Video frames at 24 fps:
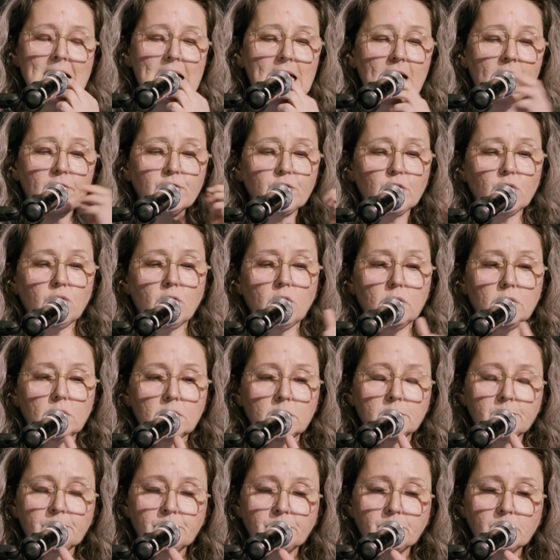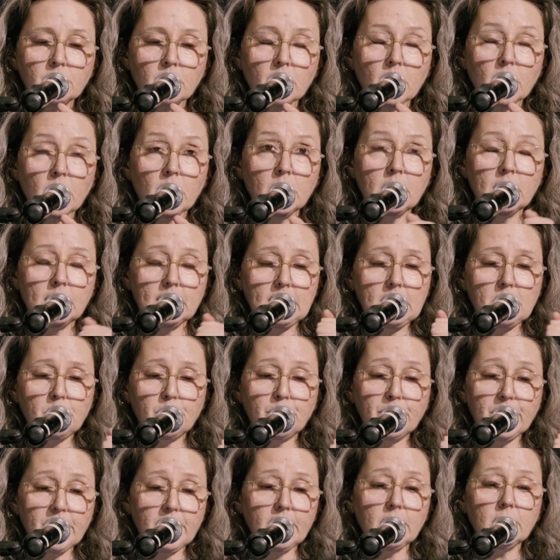After all, the
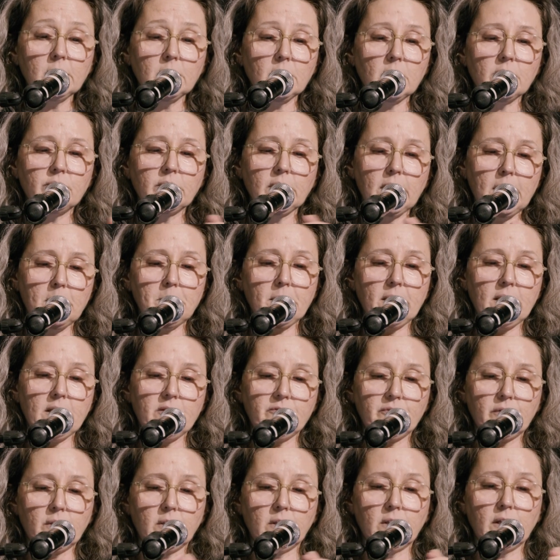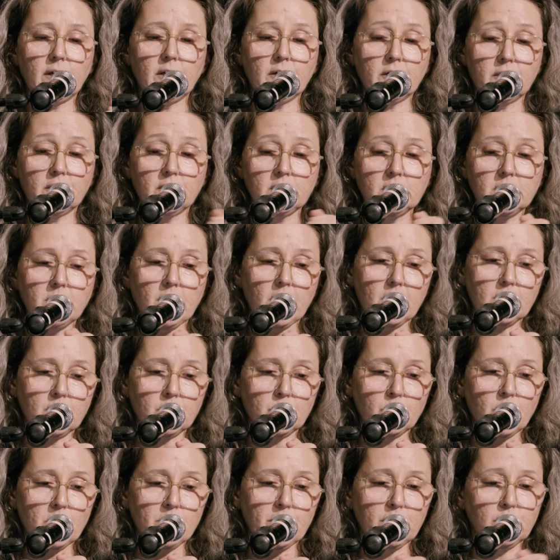appeal of late medieval and early
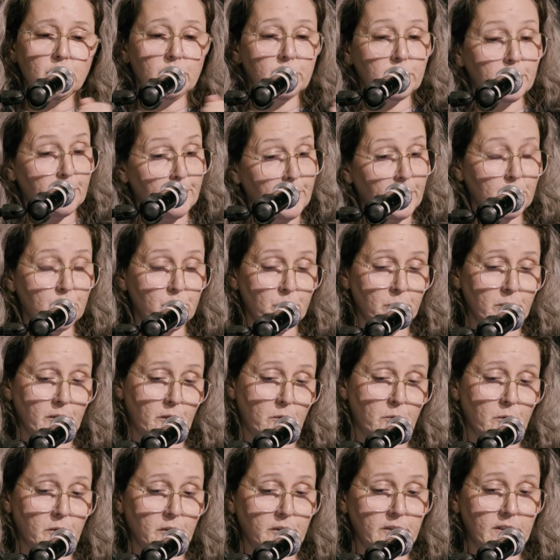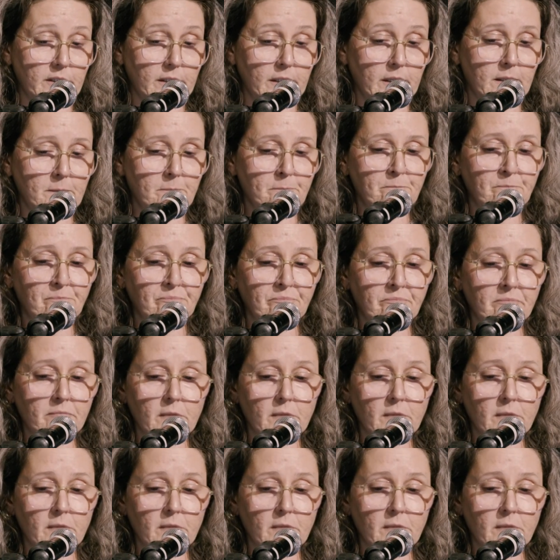modern women to spiritual equality